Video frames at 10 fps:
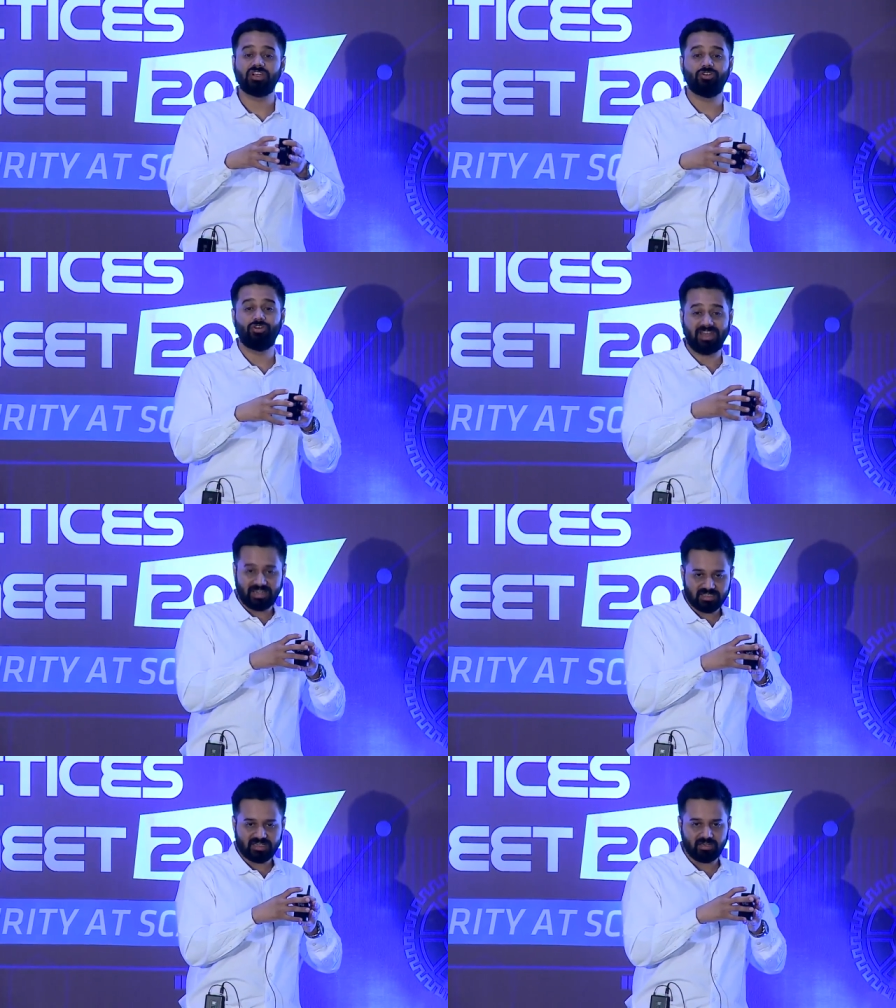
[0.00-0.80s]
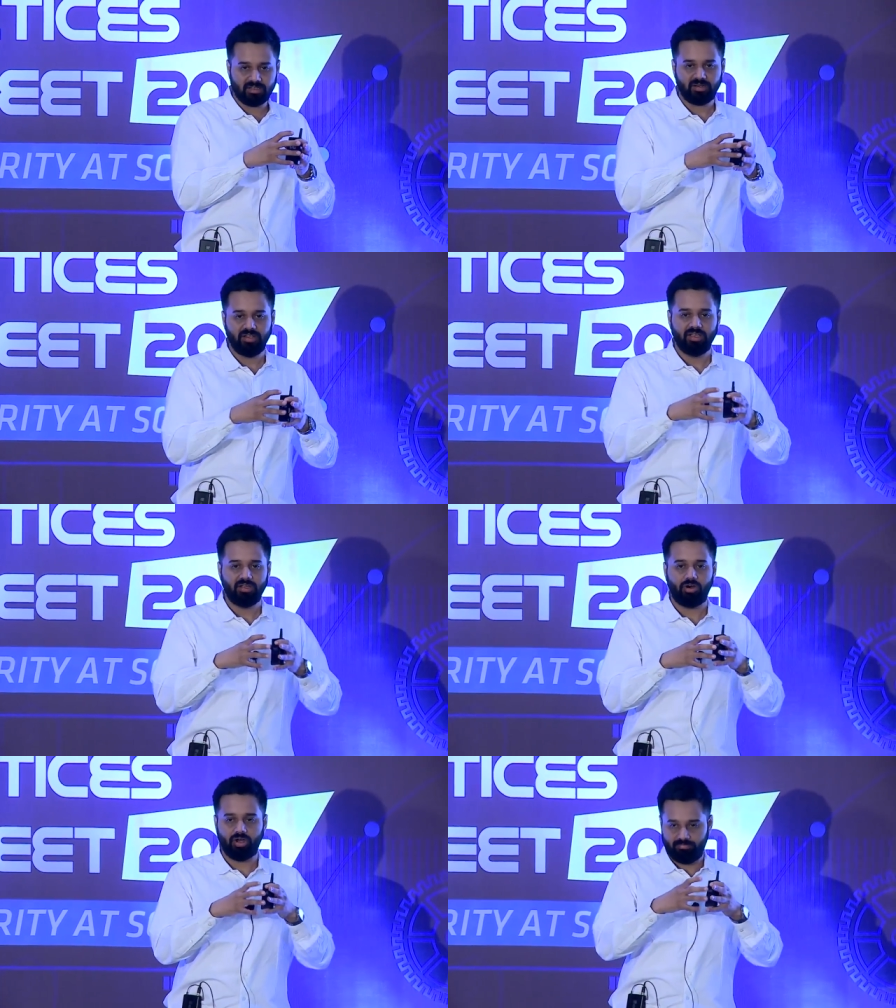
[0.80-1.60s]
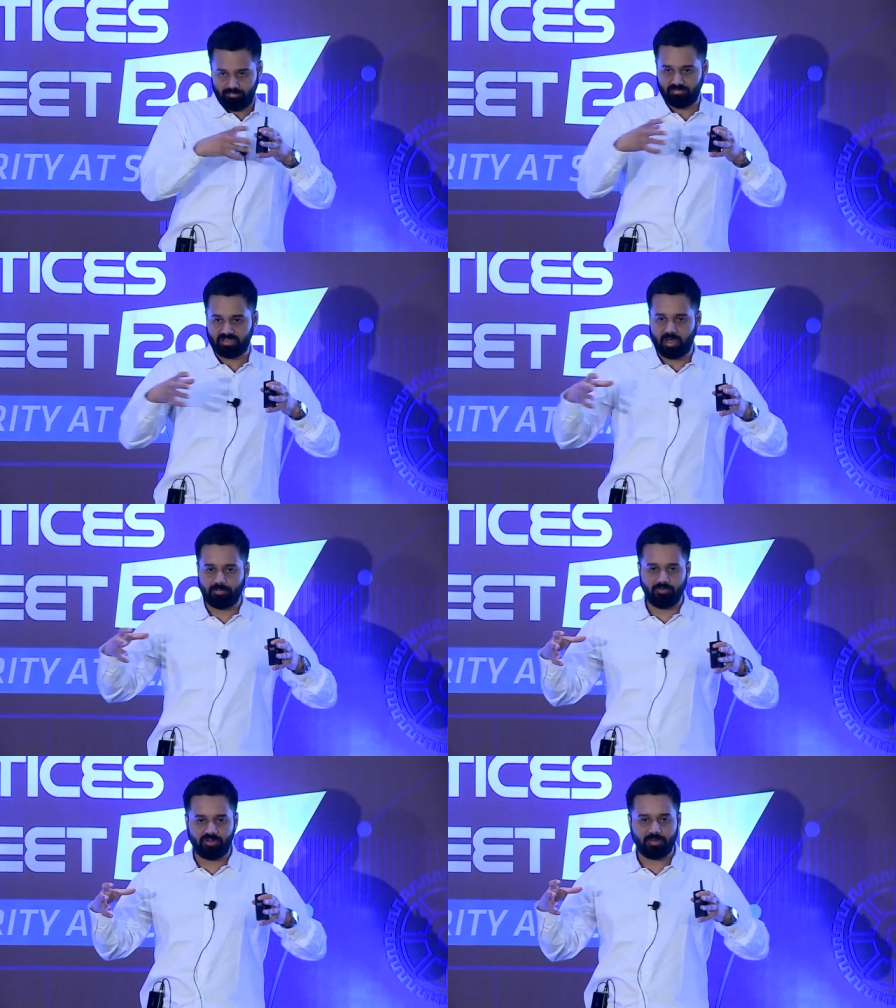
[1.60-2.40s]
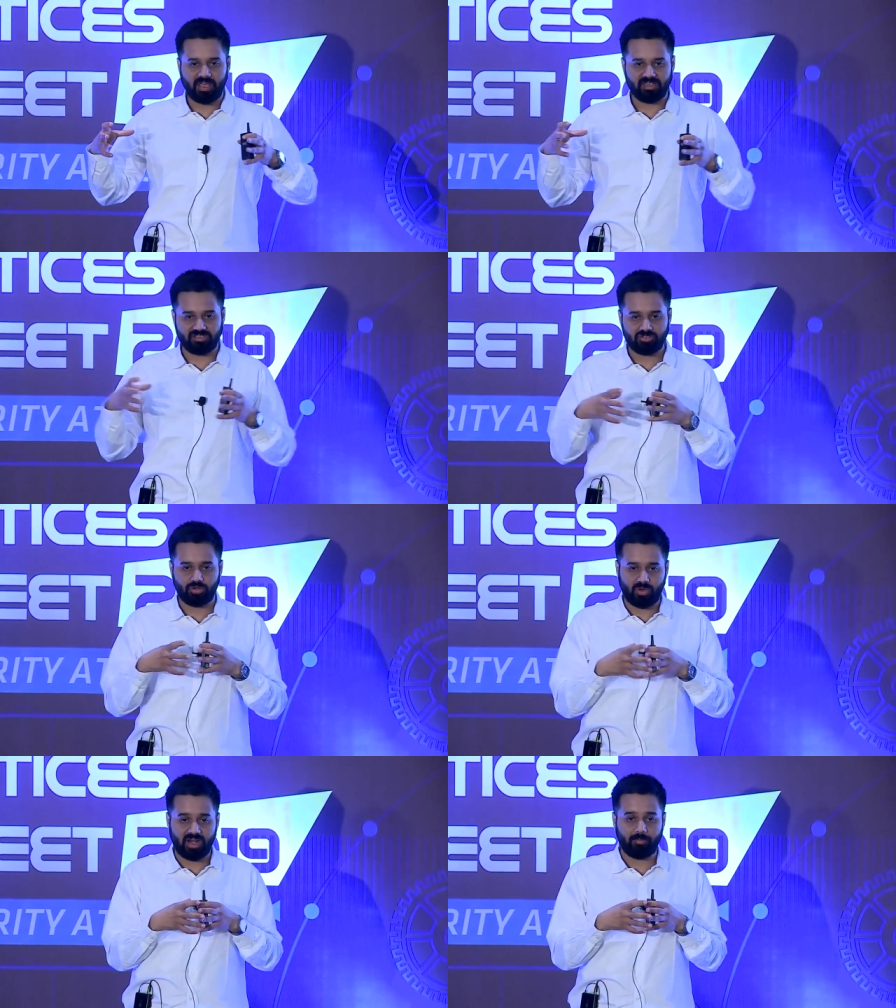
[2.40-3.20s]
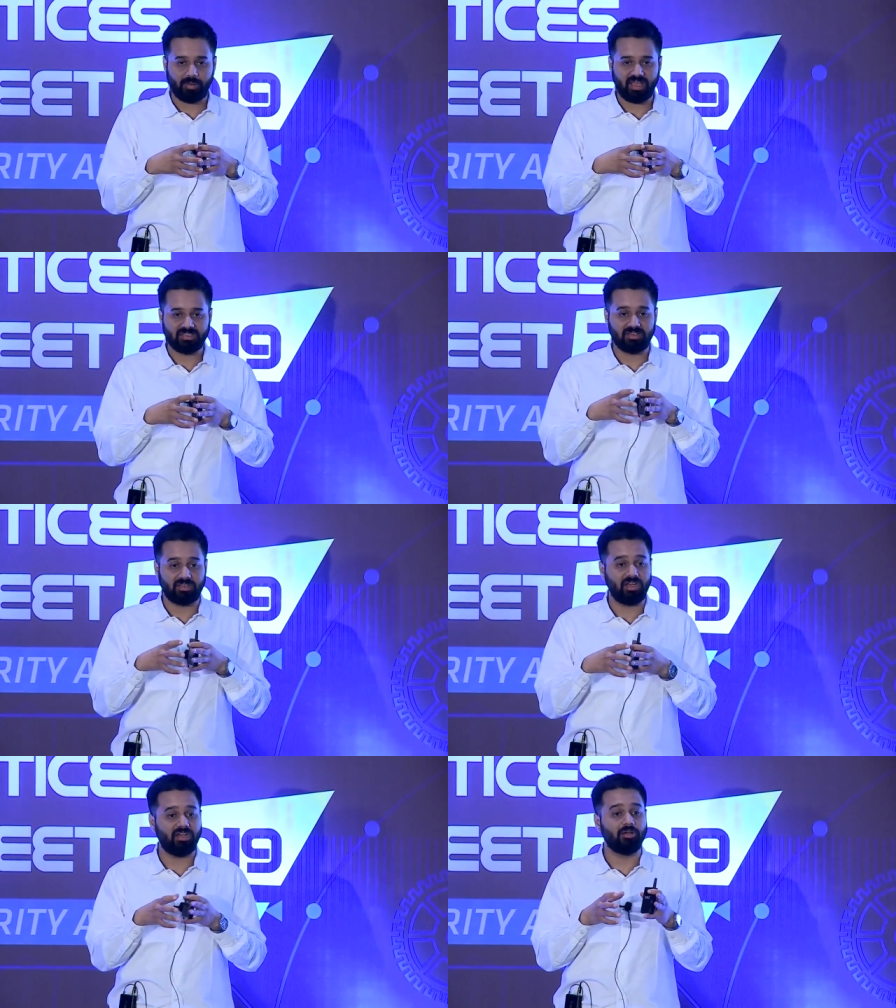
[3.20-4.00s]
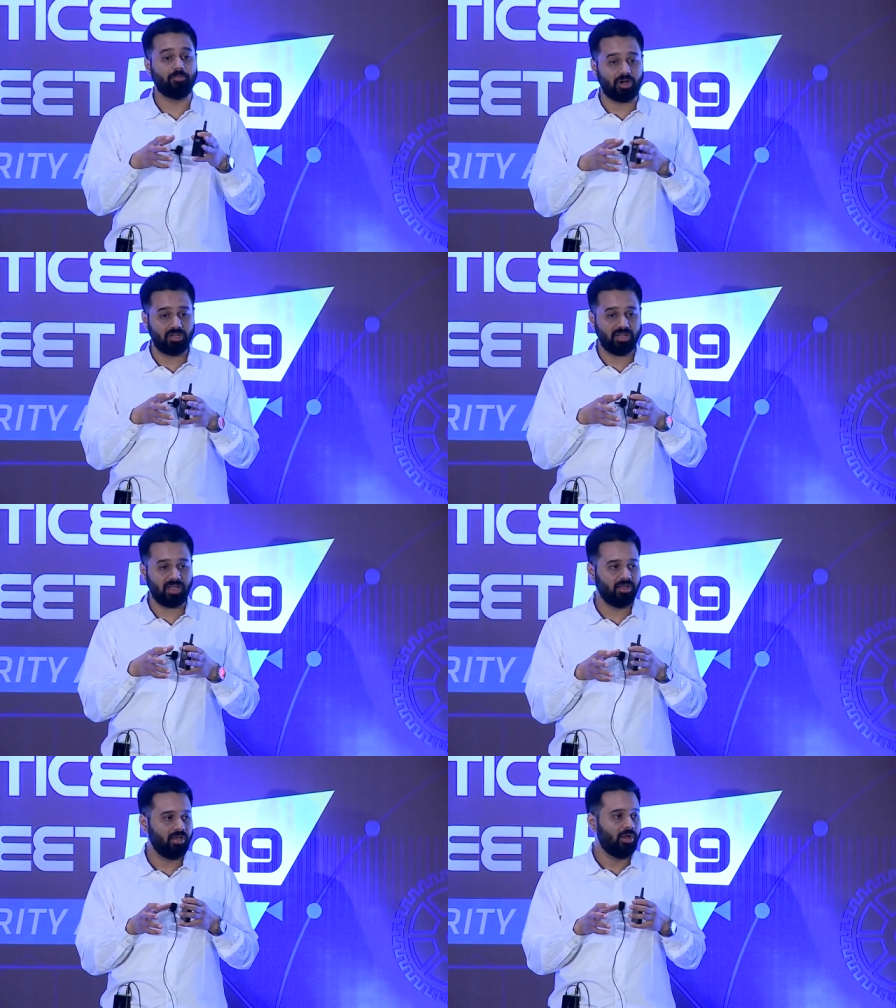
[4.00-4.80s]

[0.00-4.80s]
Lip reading: at your data center on a couple of appliances or one appliance and creating a bottleneck,